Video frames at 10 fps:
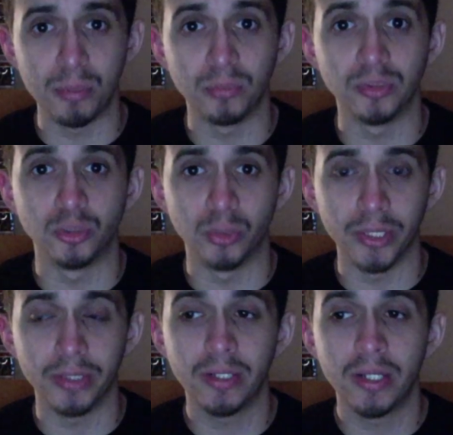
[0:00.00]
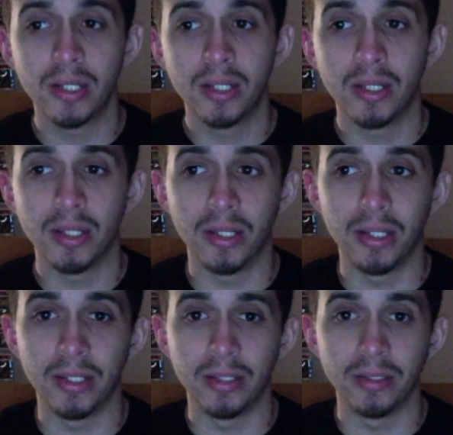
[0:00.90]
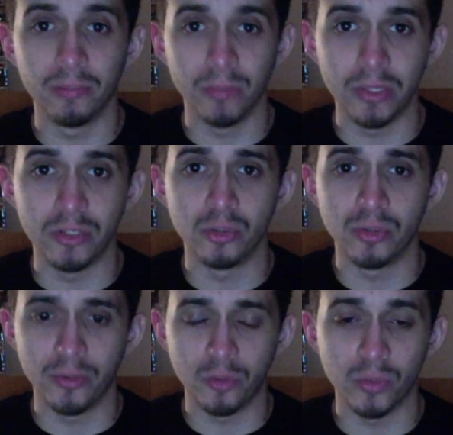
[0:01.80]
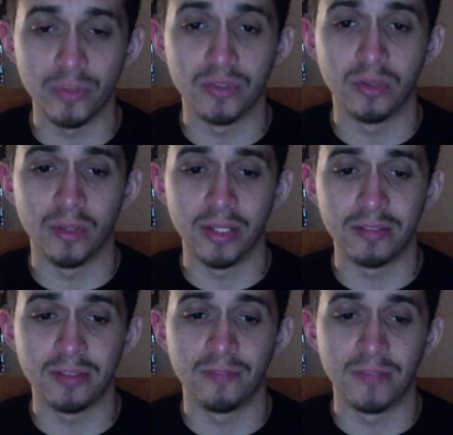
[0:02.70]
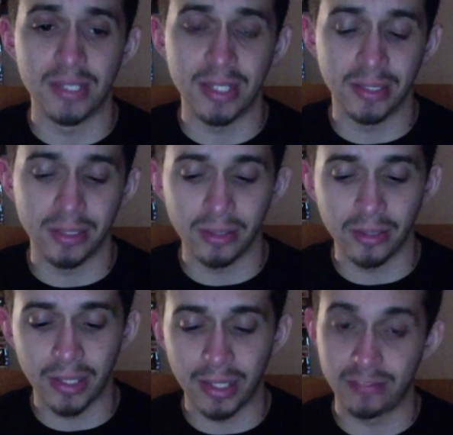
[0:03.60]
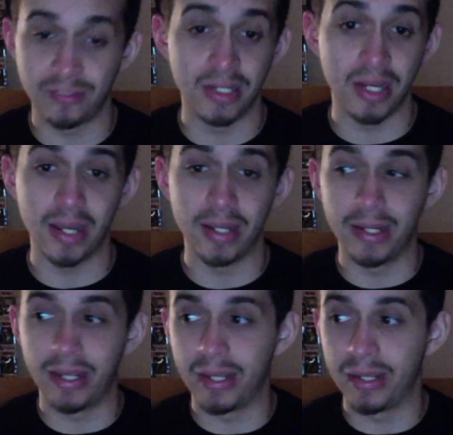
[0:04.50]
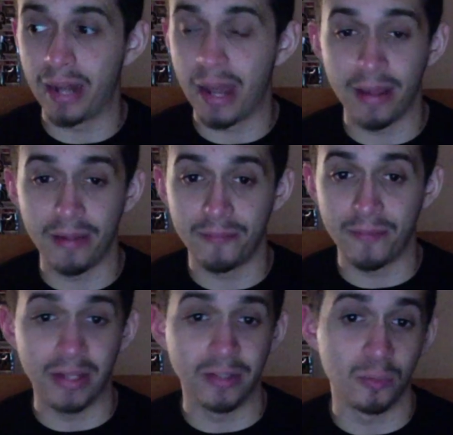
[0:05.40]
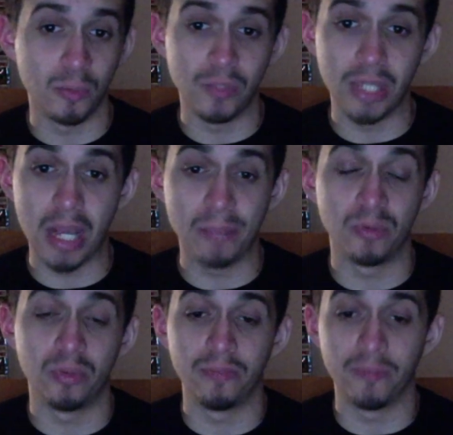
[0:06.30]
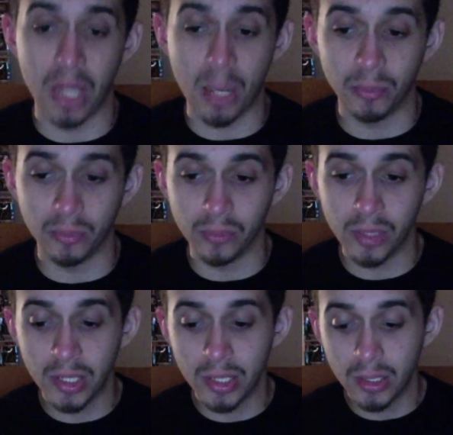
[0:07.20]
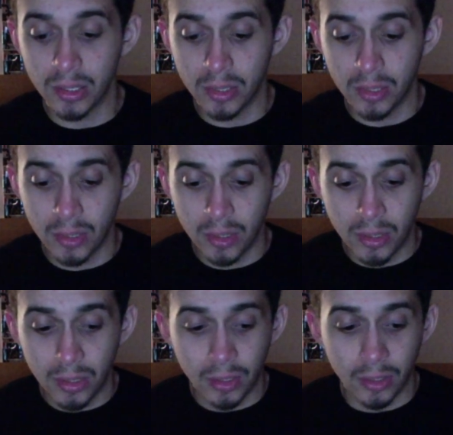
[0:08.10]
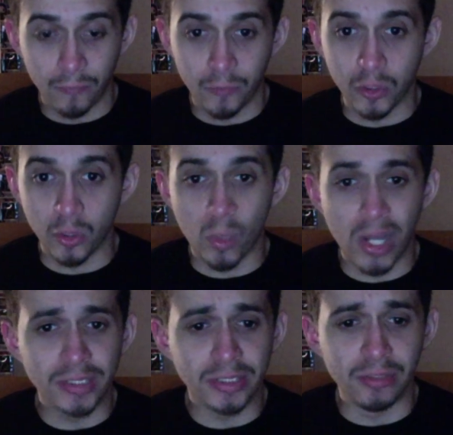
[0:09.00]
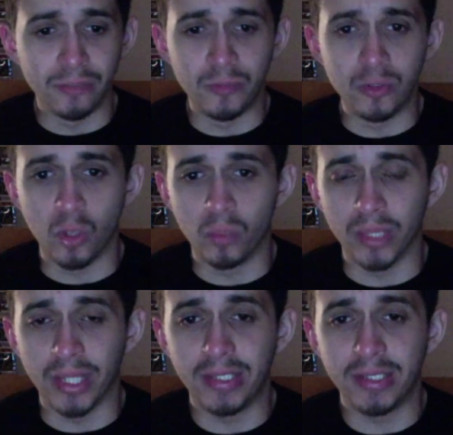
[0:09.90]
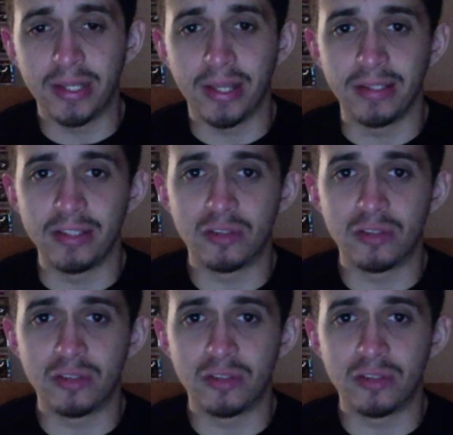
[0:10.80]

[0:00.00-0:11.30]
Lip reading: enjoyed it, and they really enjoyed the twist and all that stuff in the ending, as did I, and I find this movie absolutely phenomenal. If you're going to watch it and if you don't like it, at least